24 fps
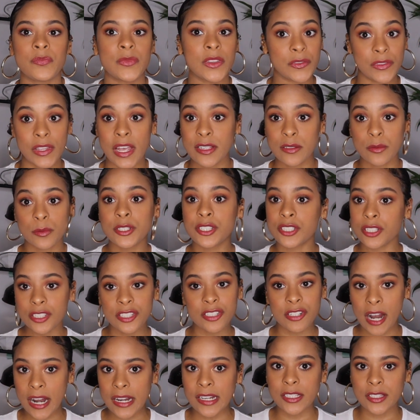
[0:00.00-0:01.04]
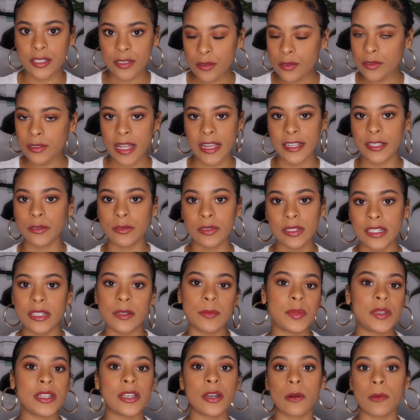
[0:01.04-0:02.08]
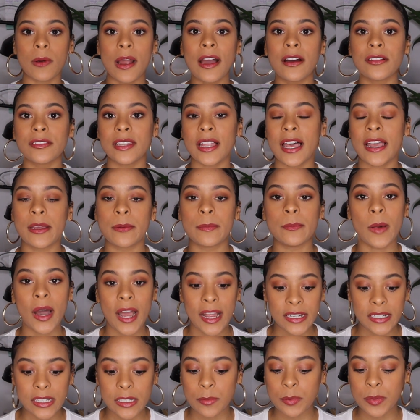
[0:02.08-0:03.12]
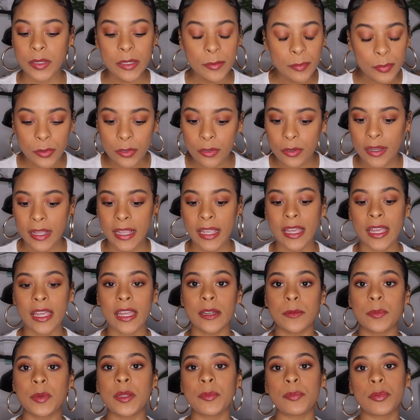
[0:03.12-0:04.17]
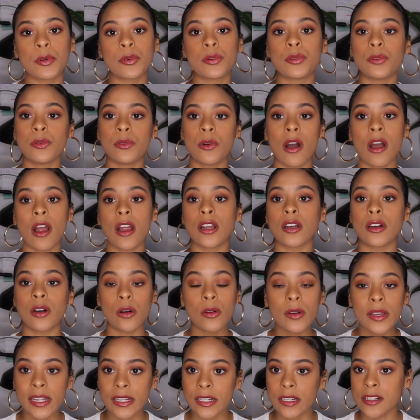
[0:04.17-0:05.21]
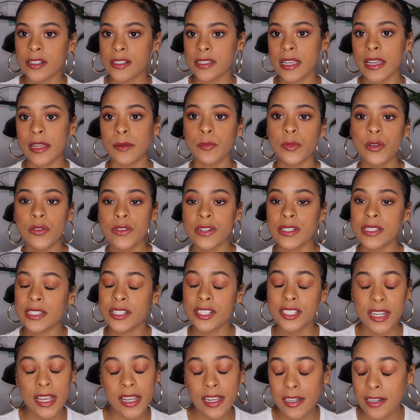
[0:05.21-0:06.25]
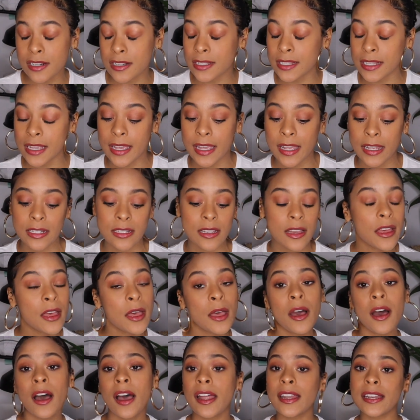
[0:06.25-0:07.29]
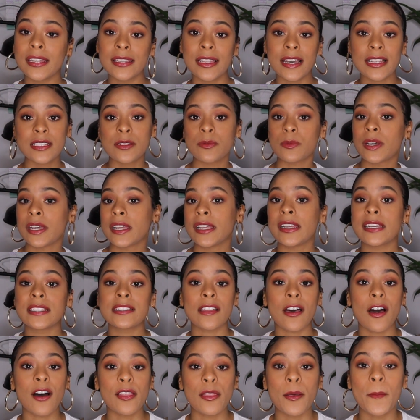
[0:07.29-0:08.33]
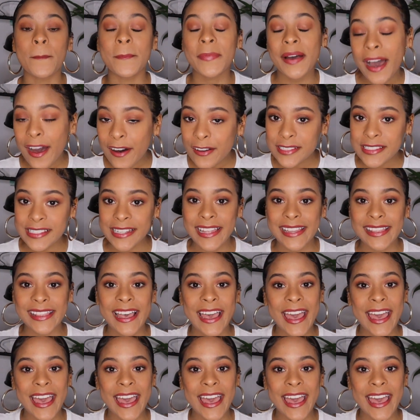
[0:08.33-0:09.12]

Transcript: if that's what you're trying to do, like, you need to be around like-minded people and people who are go-getters and movers and shakers. And honey, that's what it's all about in